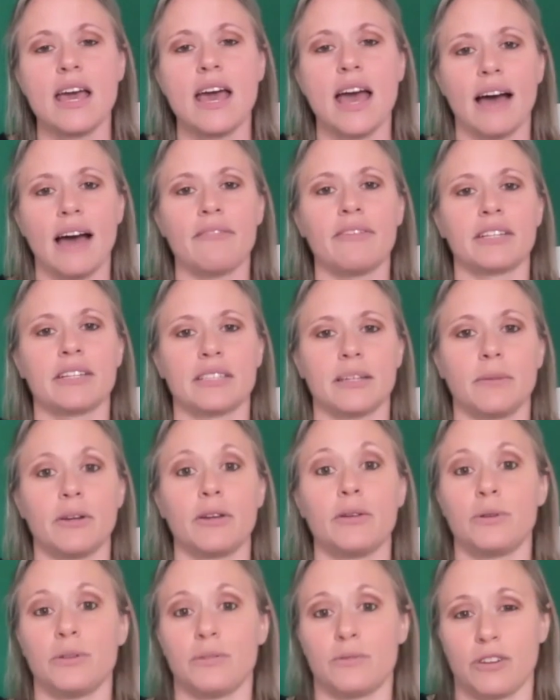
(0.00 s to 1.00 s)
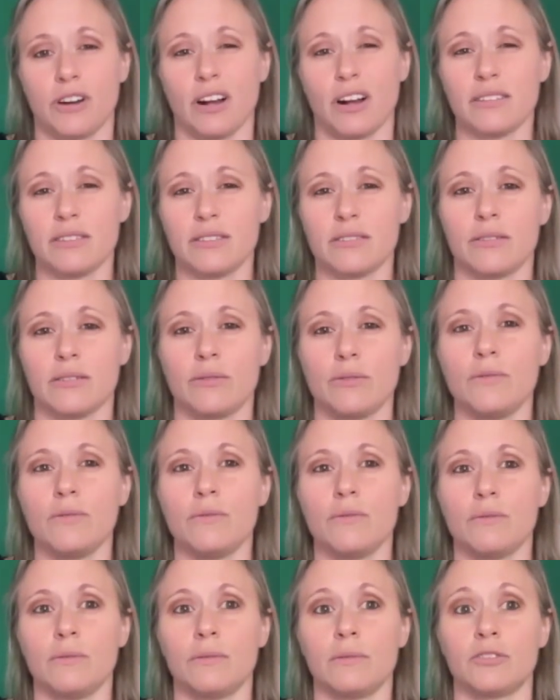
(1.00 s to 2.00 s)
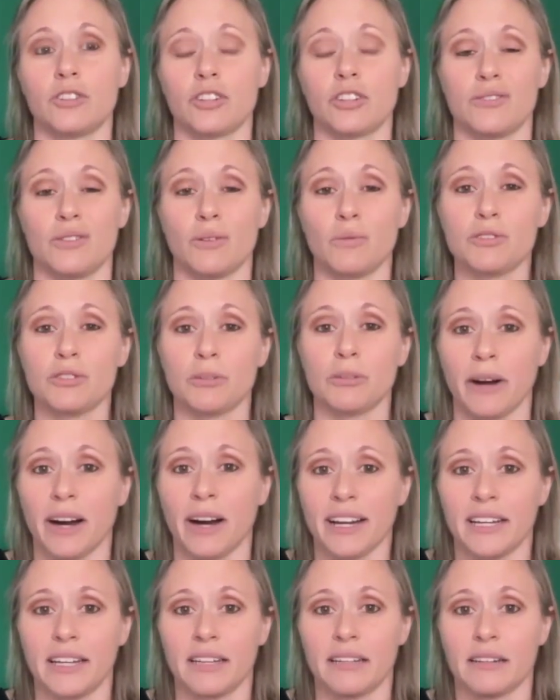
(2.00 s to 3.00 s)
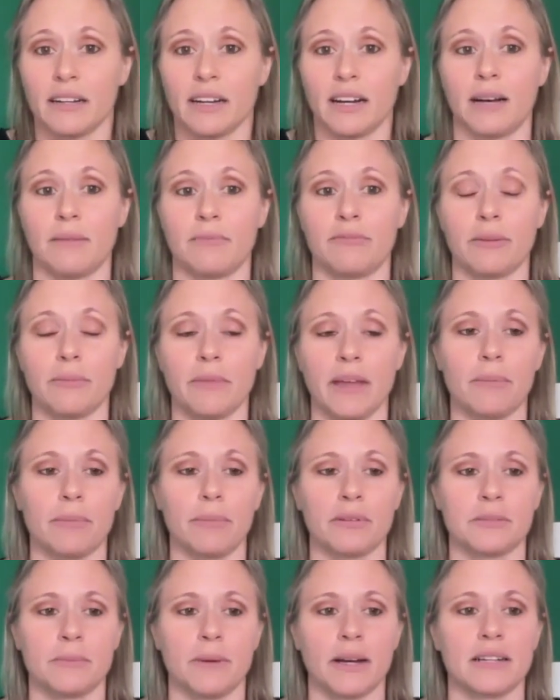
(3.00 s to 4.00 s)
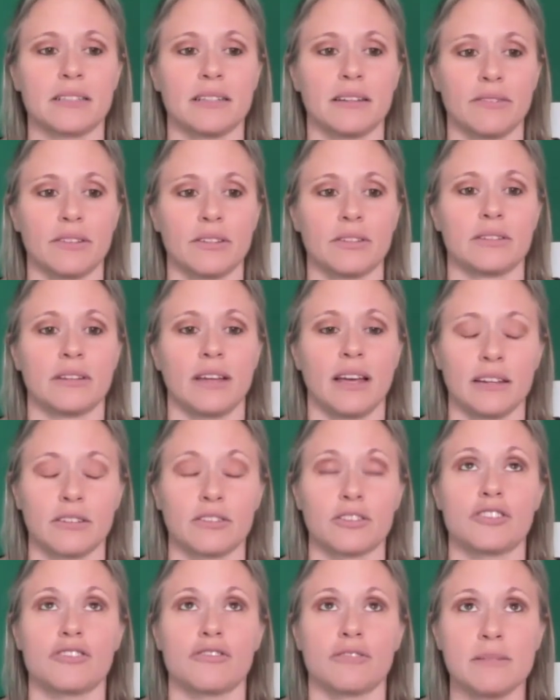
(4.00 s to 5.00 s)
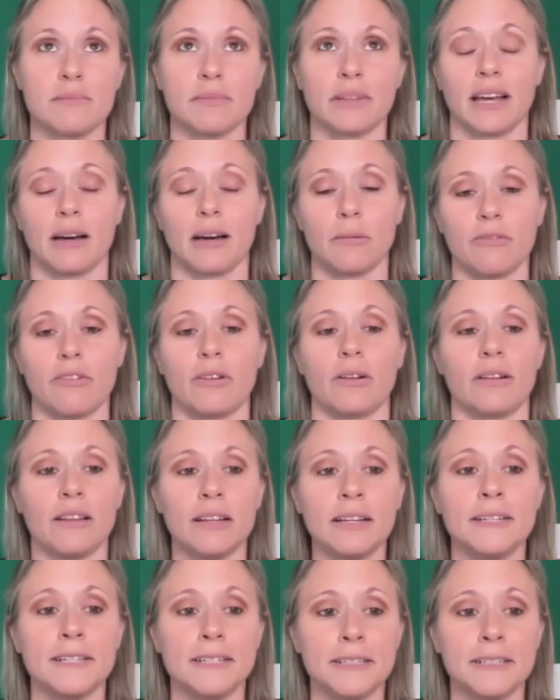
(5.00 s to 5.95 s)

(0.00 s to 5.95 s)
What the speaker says: having somebody who you trust, who just knows your body from that perspective, is extremely helpful.